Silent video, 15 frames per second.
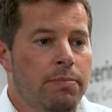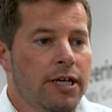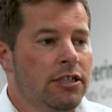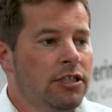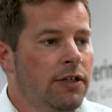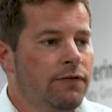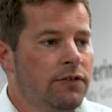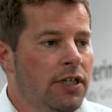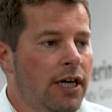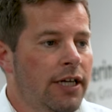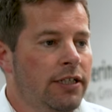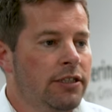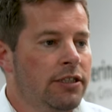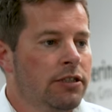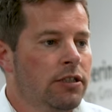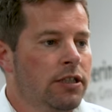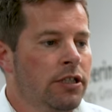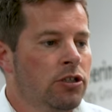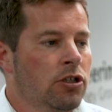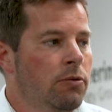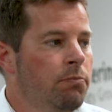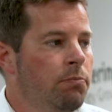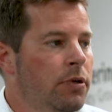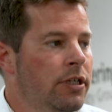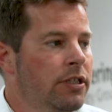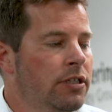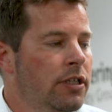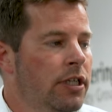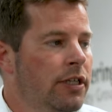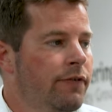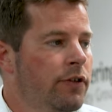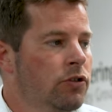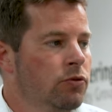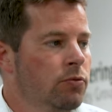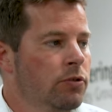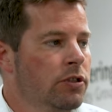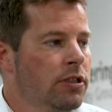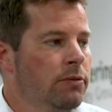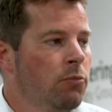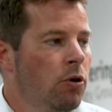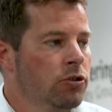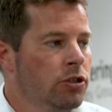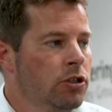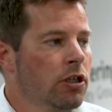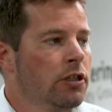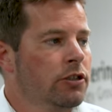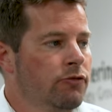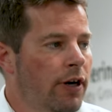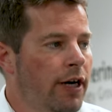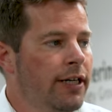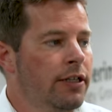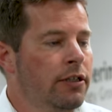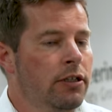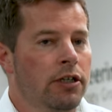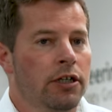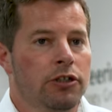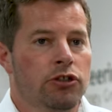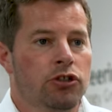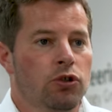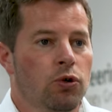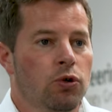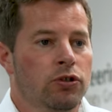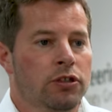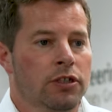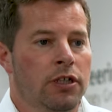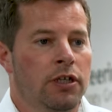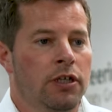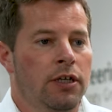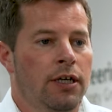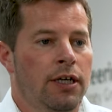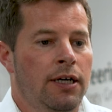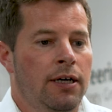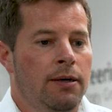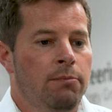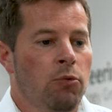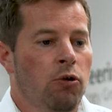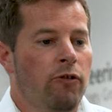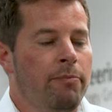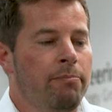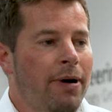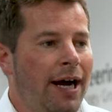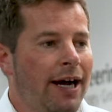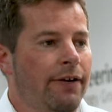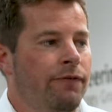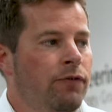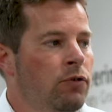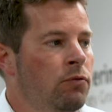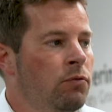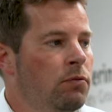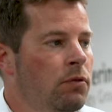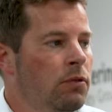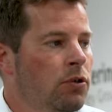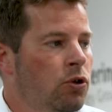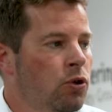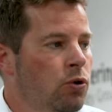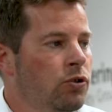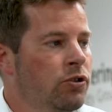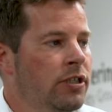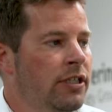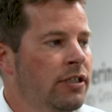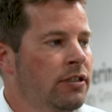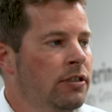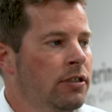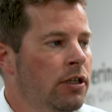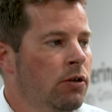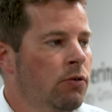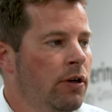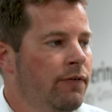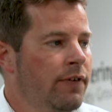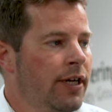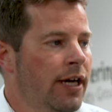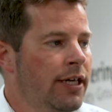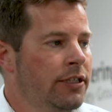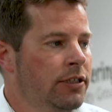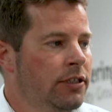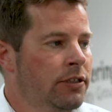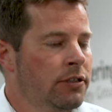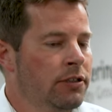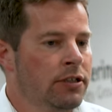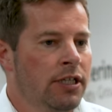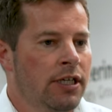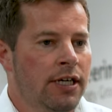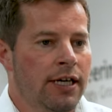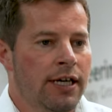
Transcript: A big shift change is companies and individuals wanting modular training, shorter, more impactful courses and qualifications.